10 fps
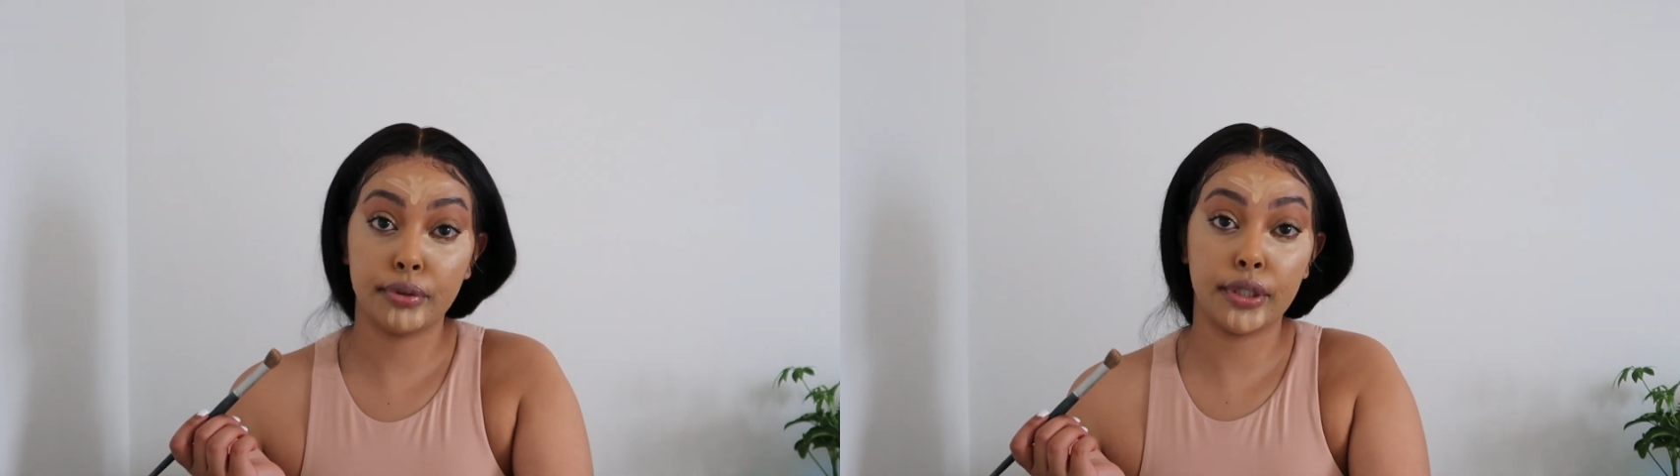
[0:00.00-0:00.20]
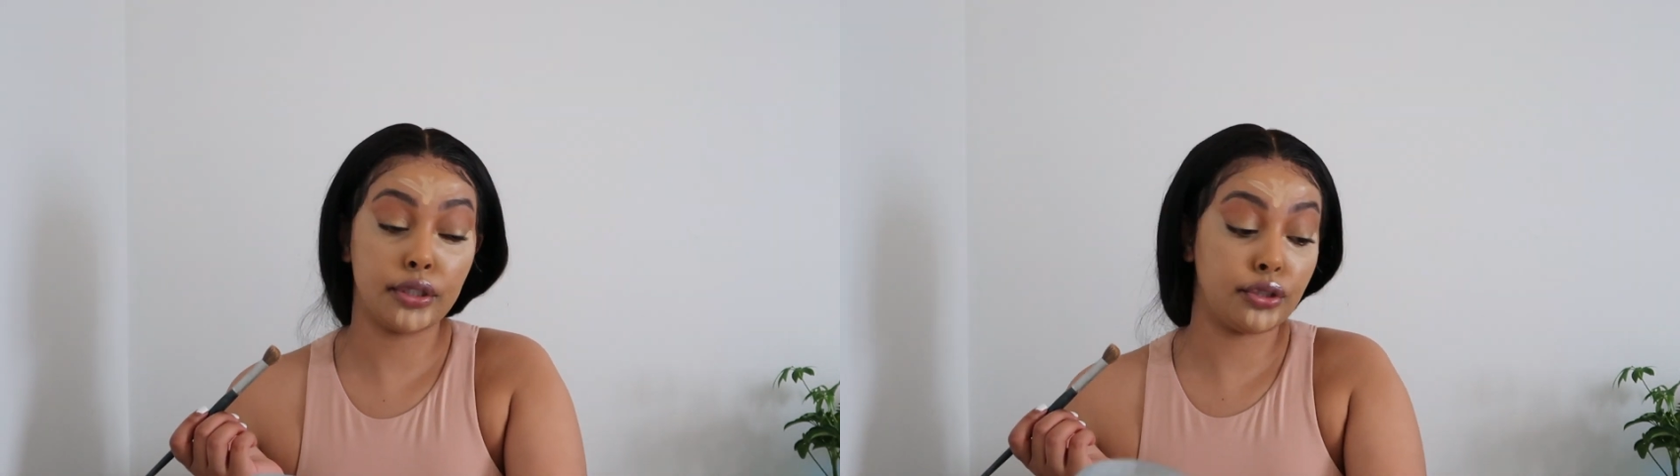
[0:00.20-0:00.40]

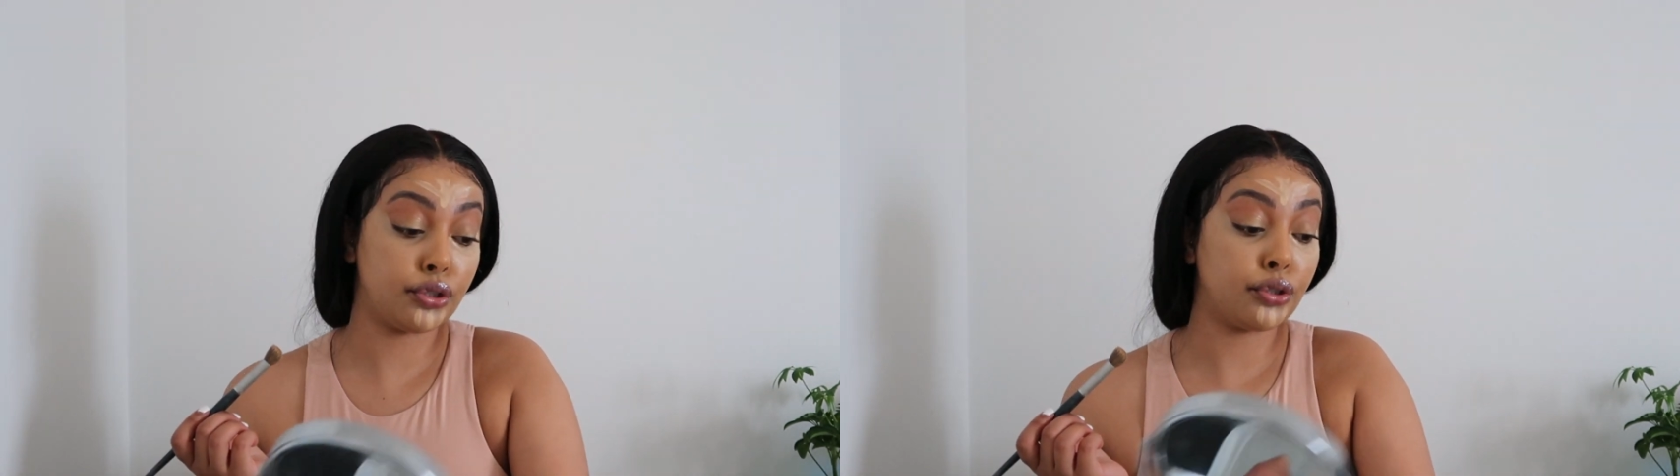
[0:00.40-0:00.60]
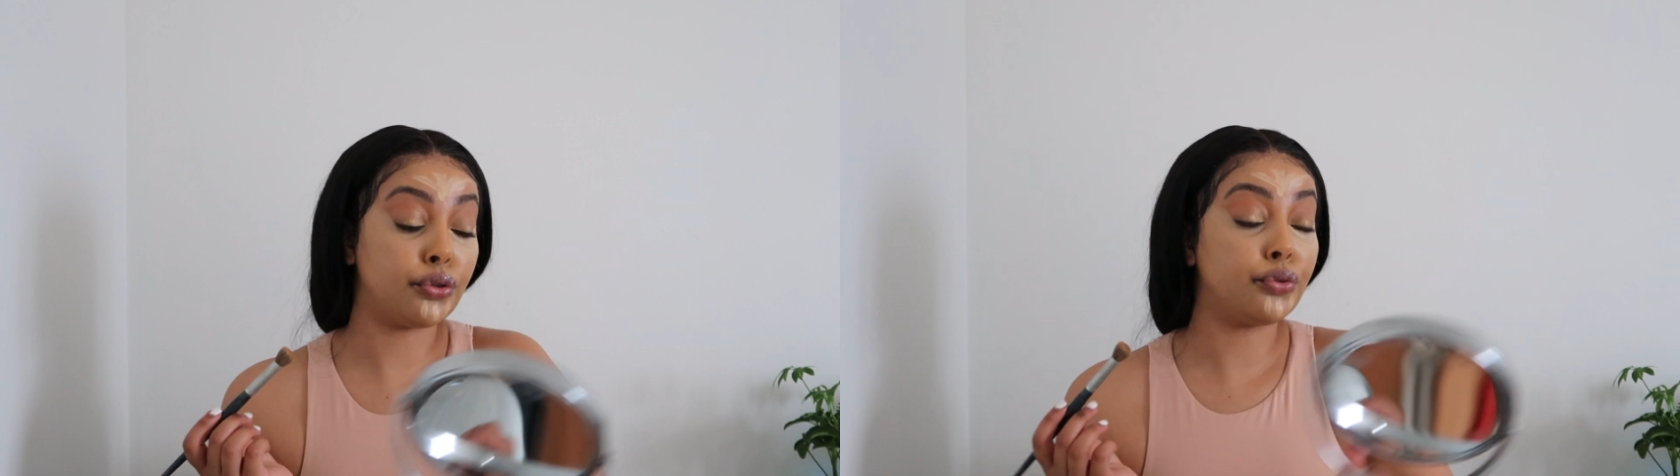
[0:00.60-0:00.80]
put
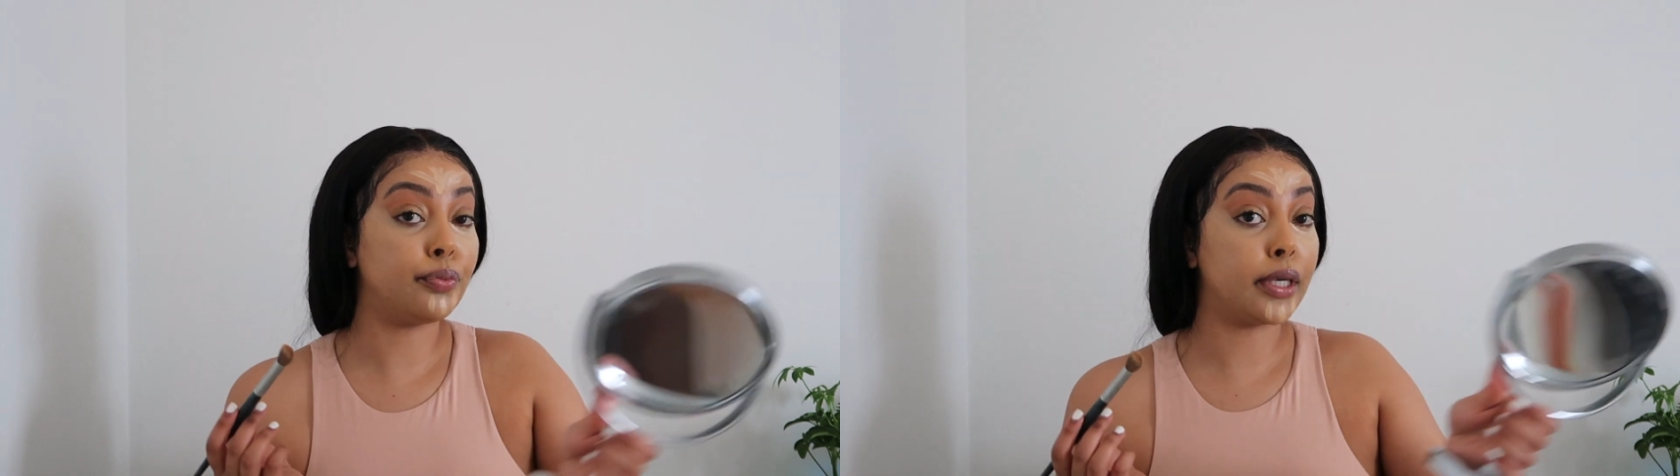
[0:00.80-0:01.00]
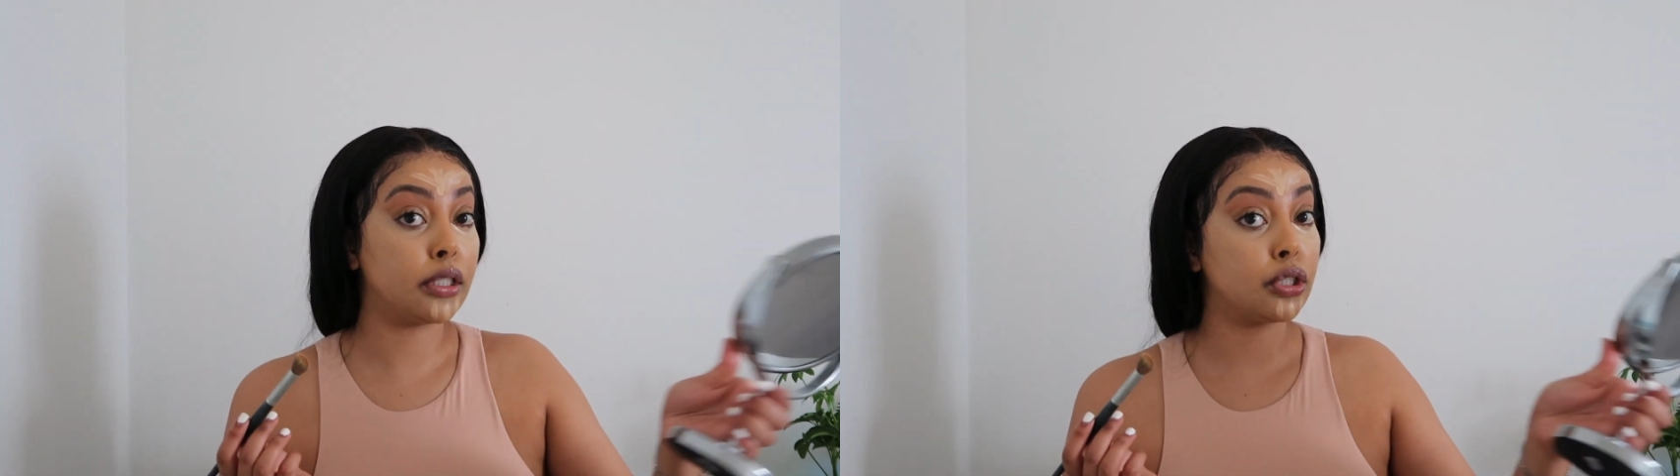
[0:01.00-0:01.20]
too
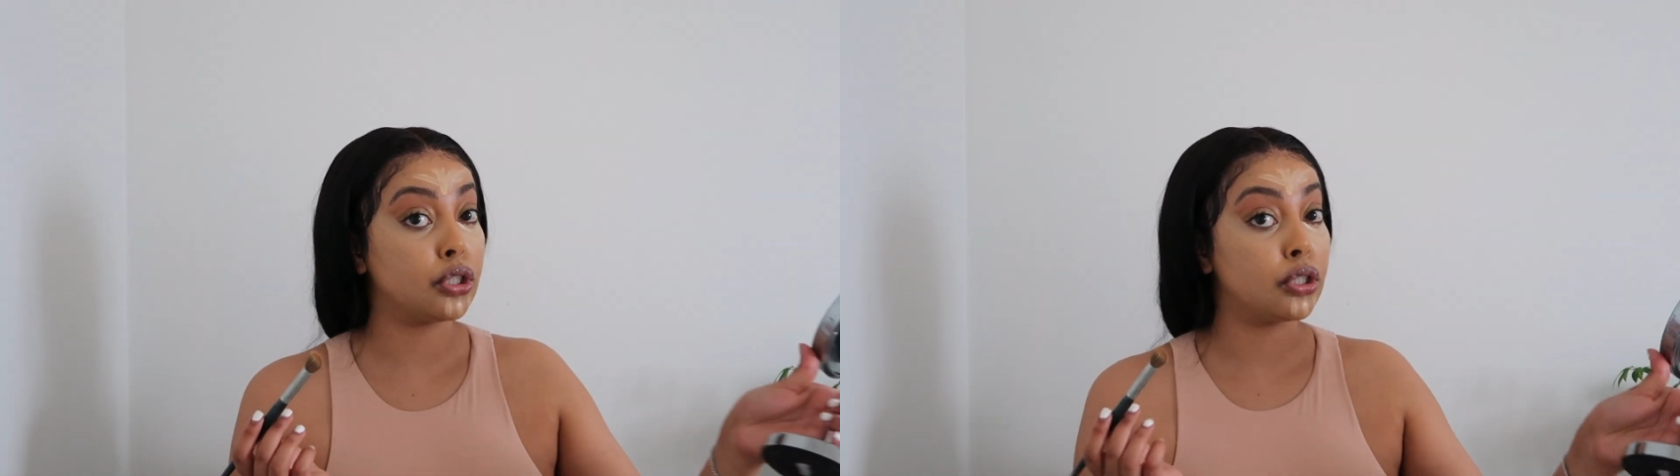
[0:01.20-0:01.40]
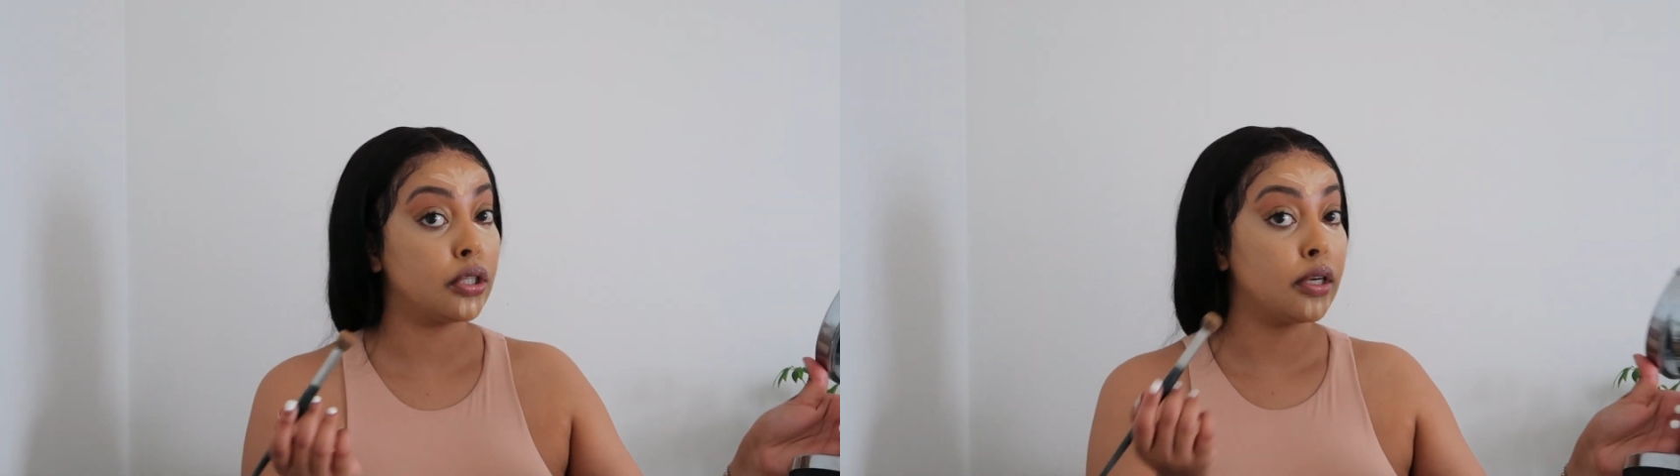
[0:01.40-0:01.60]

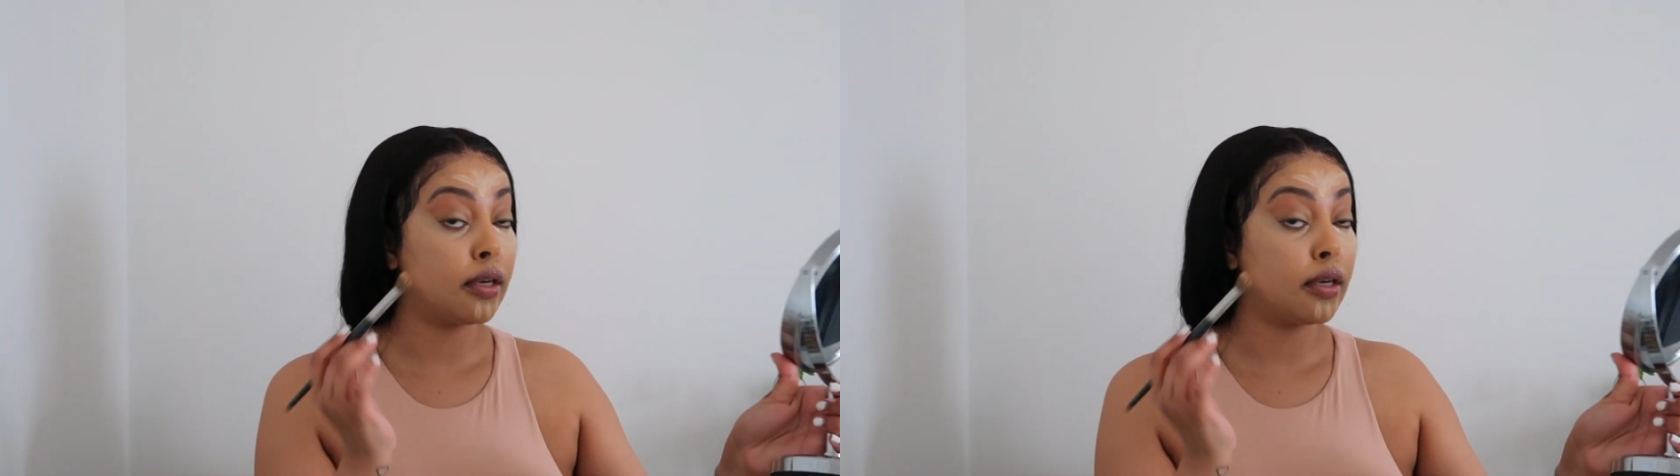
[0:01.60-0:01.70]
much